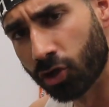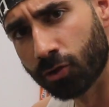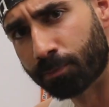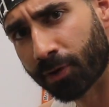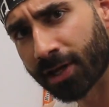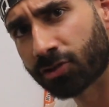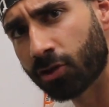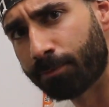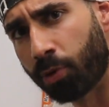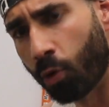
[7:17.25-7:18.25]
You bring it to
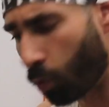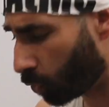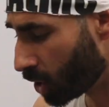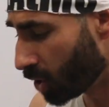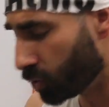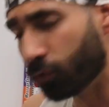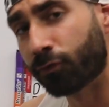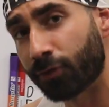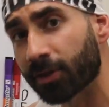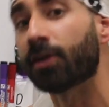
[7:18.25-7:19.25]
the pool. You
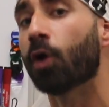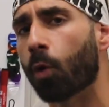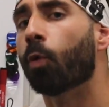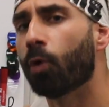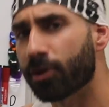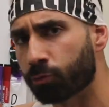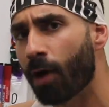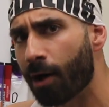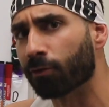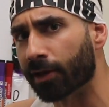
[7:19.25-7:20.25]
fill it with
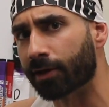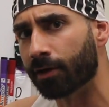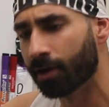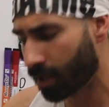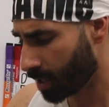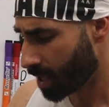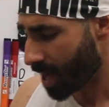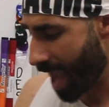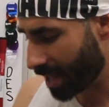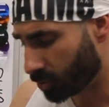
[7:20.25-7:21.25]
well liquor,
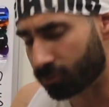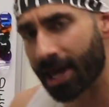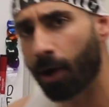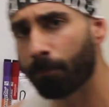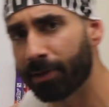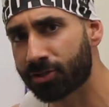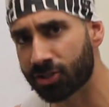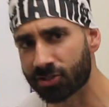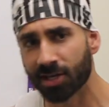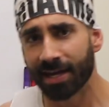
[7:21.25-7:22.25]
and you tell
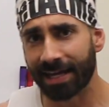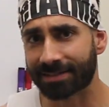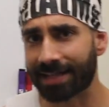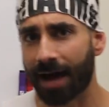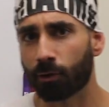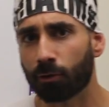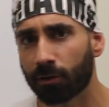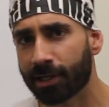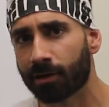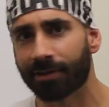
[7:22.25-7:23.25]
bitches it's Don
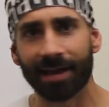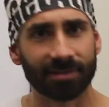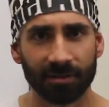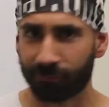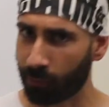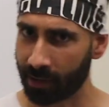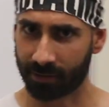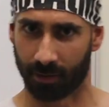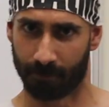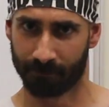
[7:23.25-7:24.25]
Julio
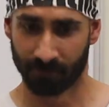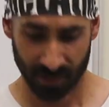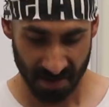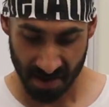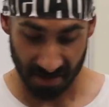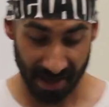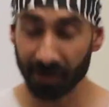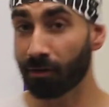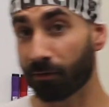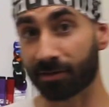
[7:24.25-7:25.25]
1942. They
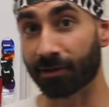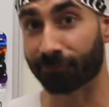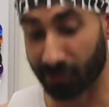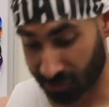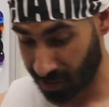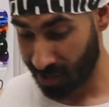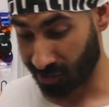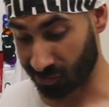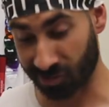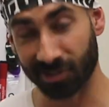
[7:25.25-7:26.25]
don't know the difference
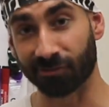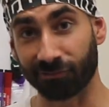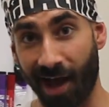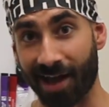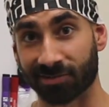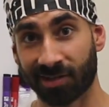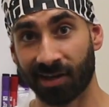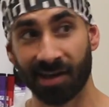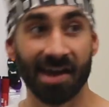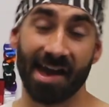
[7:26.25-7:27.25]
because it's in a flask
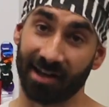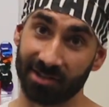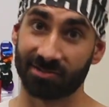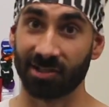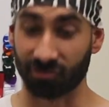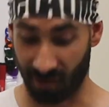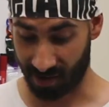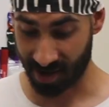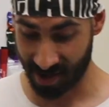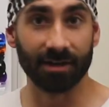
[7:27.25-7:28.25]
and because they're
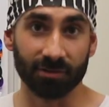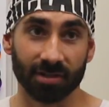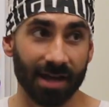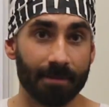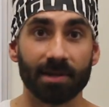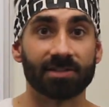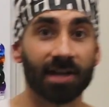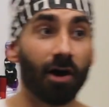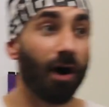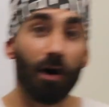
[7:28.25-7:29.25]
drunk. Give it to them, they
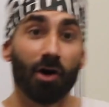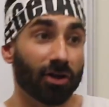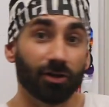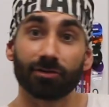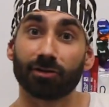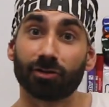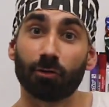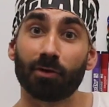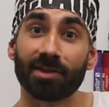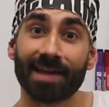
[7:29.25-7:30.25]
say, oh, you're the
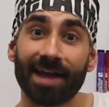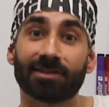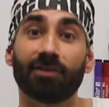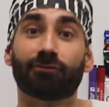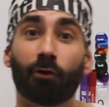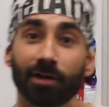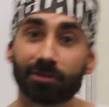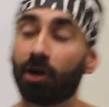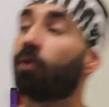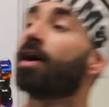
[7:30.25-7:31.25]
dude with the
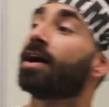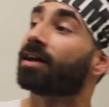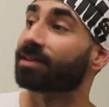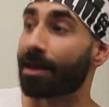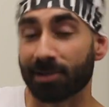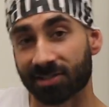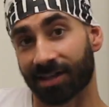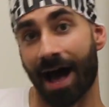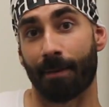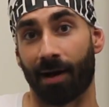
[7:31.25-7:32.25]
1942, let me
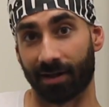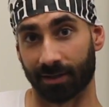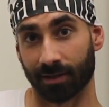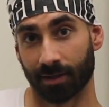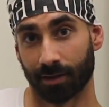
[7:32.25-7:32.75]
slob on you.